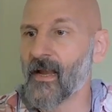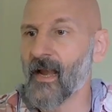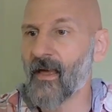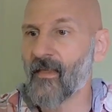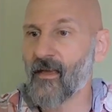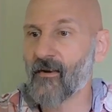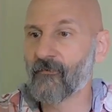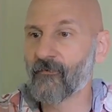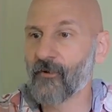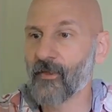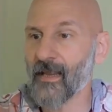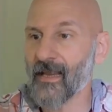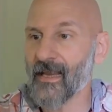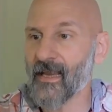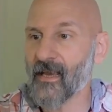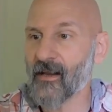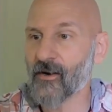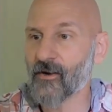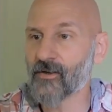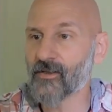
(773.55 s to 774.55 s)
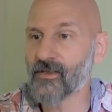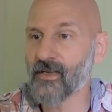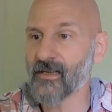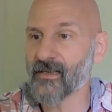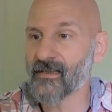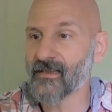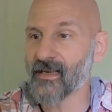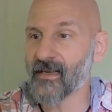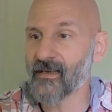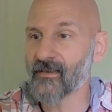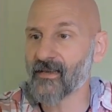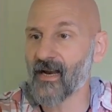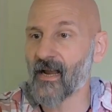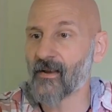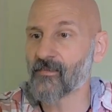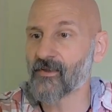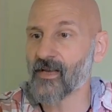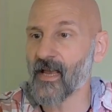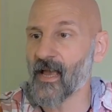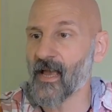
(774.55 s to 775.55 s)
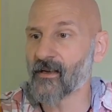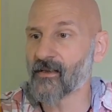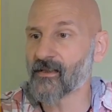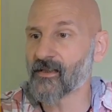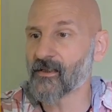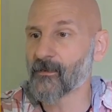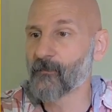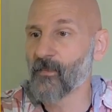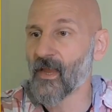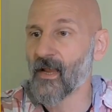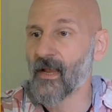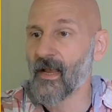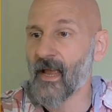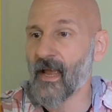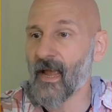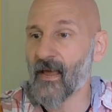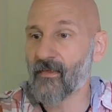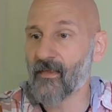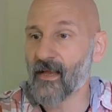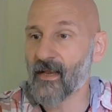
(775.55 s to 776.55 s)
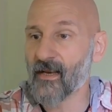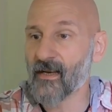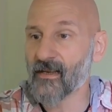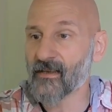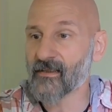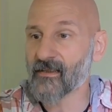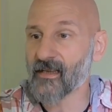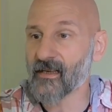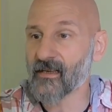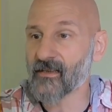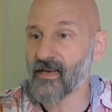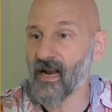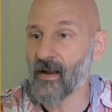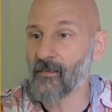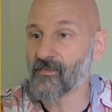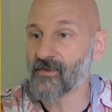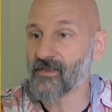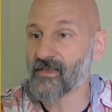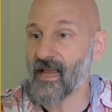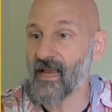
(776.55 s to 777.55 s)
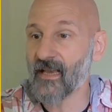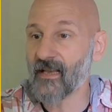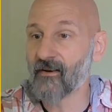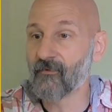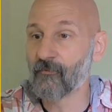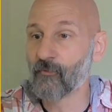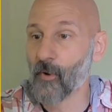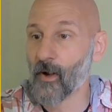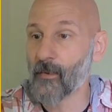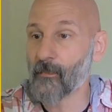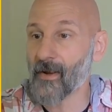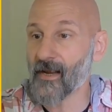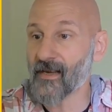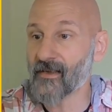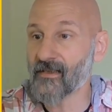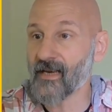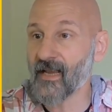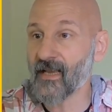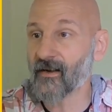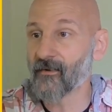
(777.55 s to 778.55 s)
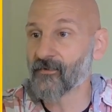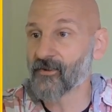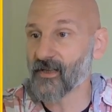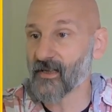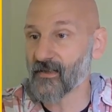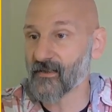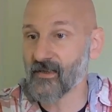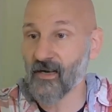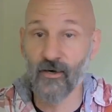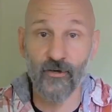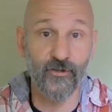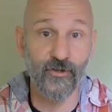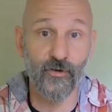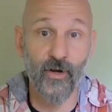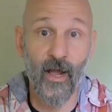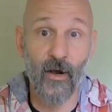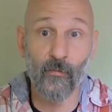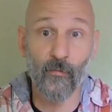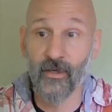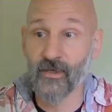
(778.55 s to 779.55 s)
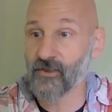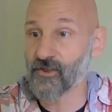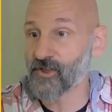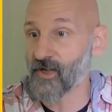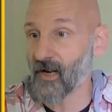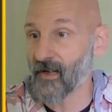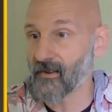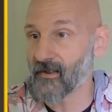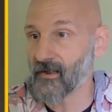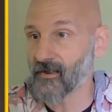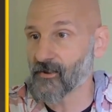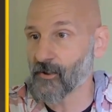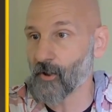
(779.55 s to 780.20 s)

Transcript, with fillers: And then for the inners, 6 times x, and then 6 times negative 1 makes negative 6 there. So now we can check this.